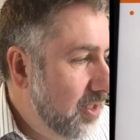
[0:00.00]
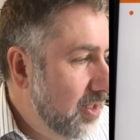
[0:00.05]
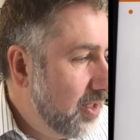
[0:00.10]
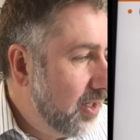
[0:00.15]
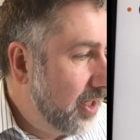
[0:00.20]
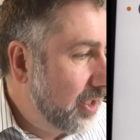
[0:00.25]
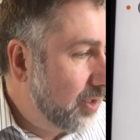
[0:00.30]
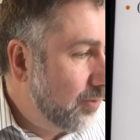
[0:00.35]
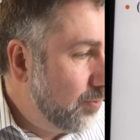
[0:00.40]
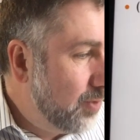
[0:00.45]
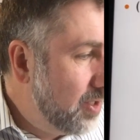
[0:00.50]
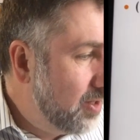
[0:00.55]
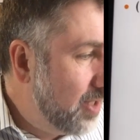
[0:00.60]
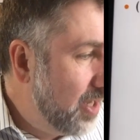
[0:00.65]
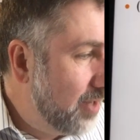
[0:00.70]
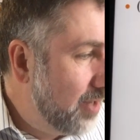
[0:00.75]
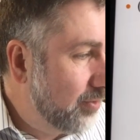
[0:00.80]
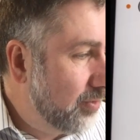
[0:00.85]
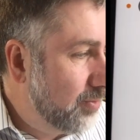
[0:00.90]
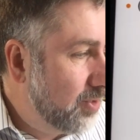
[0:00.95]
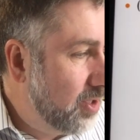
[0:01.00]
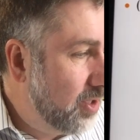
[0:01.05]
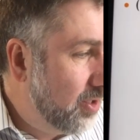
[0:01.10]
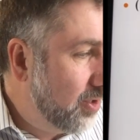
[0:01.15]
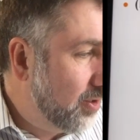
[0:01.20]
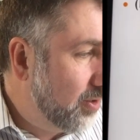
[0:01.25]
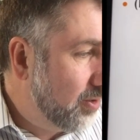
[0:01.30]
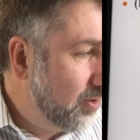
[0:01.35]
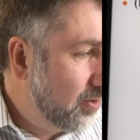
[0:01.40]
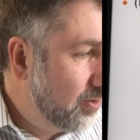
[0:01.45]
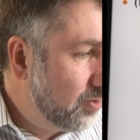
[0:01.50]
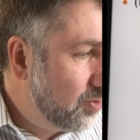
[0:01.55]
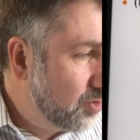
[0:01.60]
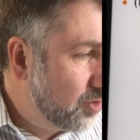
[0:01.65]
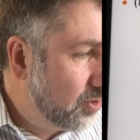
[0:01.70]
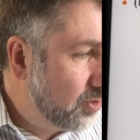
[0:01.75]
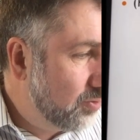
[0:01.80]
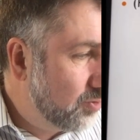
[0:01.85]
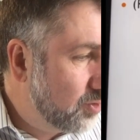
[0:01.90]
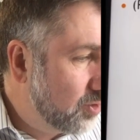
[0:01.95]
I can read that from here.
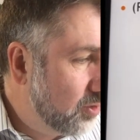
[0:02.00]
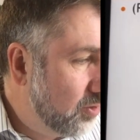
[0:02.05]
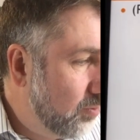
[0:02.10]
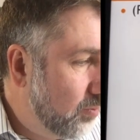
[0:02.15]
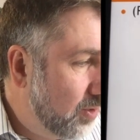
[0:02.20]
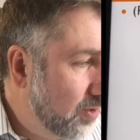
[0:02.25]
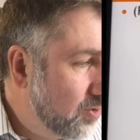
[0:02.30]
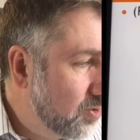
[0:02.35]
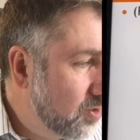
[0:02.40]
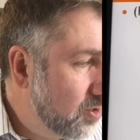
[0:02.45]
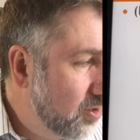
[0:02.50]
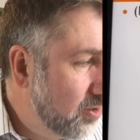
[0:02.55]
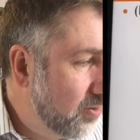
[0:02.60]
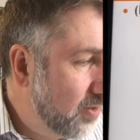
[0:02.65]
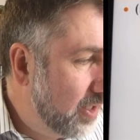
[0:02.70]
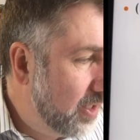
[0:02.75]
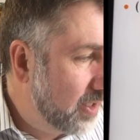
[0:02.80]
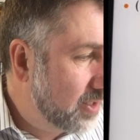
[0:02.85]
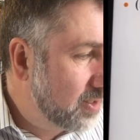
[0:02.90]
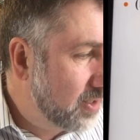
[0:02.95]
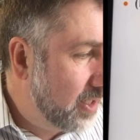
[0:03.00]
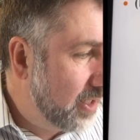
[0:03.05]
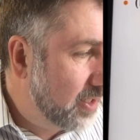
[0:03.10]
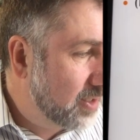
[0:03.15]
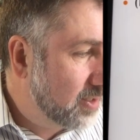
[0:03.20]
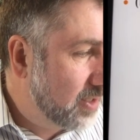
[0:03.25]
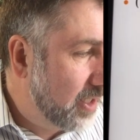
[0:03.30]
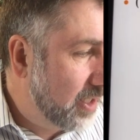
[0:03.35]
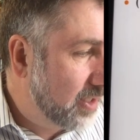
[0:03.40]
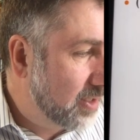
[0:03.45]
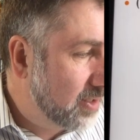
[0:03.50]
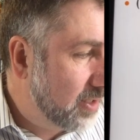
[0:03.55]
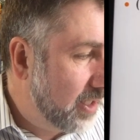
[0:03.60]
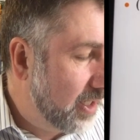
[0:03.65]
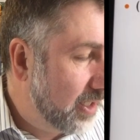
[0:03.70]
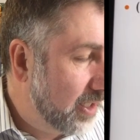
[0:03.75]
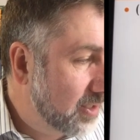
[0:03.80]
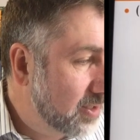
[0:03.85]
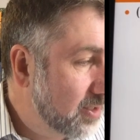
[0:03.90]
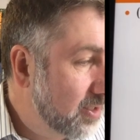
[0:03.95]
0, 0, 1, 0, X, X, X,
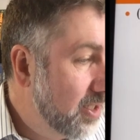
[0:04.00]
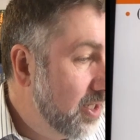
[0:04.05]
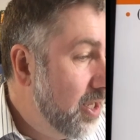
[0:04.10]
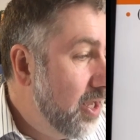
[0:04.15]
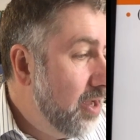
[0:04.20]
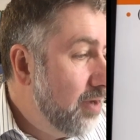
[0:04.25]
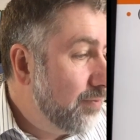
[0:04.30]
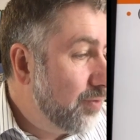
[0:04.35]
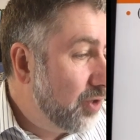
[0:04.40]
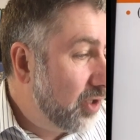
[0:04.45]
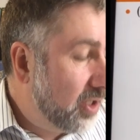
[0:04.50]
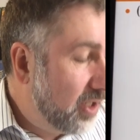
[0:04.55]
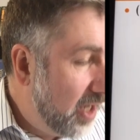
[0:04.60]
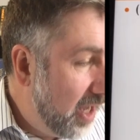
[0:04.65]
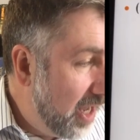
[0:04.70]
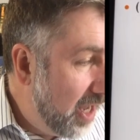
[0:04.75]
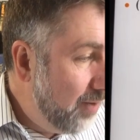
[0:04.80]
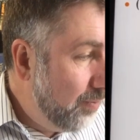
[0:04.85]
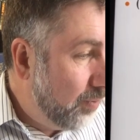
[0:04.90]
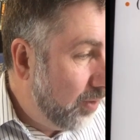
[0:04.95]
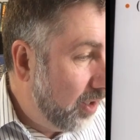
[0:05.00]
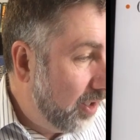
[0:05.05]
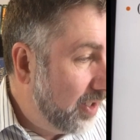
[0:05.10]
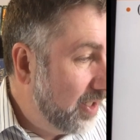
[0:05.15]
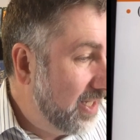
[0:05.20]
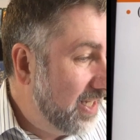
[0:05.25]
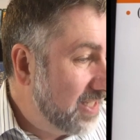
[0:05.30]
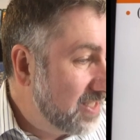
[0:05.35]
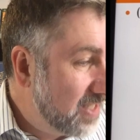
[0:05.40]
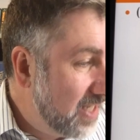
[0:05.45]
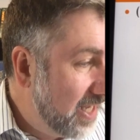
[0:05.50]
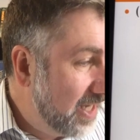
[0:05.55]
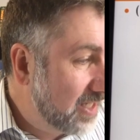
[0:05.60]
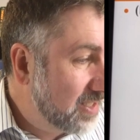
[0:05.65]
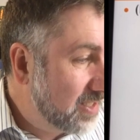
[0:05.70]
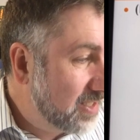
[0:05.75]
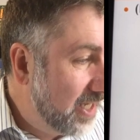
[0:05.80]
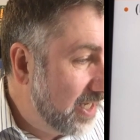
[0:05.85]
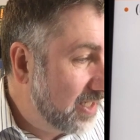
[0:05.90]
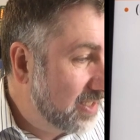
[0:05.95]
X. For the K one, it's X,
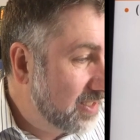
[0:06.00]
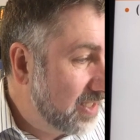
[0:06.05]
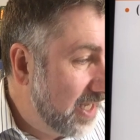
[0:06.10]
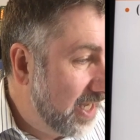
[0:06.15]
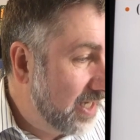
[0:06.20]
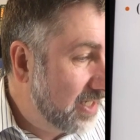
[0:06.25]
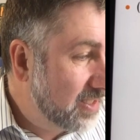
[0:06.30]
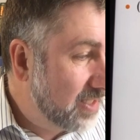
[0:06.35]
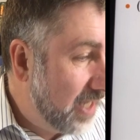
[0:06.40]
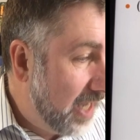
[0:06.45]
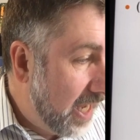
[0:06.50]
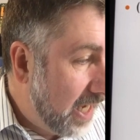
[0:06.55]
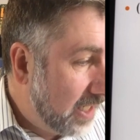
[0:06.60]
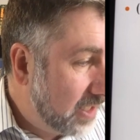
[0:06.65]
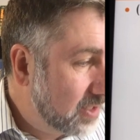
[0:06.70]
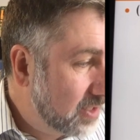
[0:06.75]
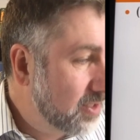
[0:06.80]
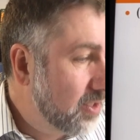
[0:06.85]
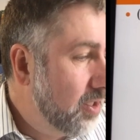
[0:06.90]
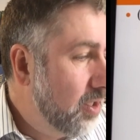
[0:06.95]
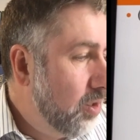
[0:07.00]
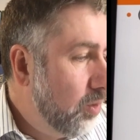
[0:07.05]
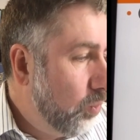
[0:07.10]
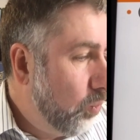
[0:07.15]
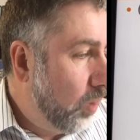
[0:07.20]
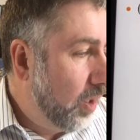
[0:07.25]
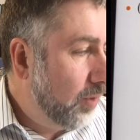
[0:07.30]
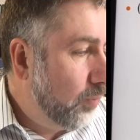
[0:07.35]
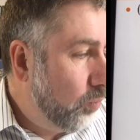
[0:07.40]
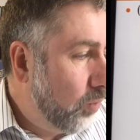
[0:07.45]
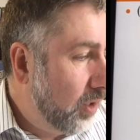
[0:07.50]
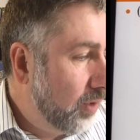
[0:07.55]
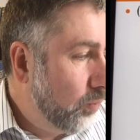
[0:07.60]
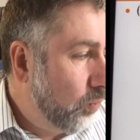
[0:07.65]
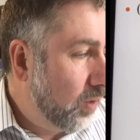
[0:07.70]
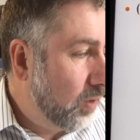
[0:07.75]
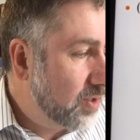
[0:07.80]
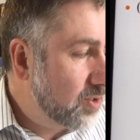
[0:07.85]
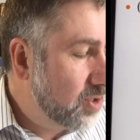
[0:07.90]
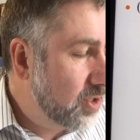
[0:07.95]
X, X, X, 1, 1,
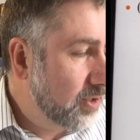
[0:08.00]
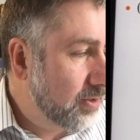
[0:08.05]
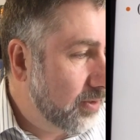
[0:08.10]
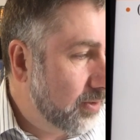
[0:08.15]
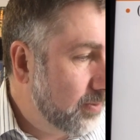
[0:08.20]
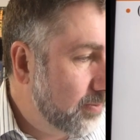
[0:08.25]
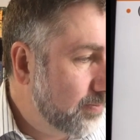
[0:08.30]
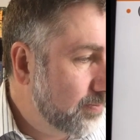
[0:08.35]
1, 0.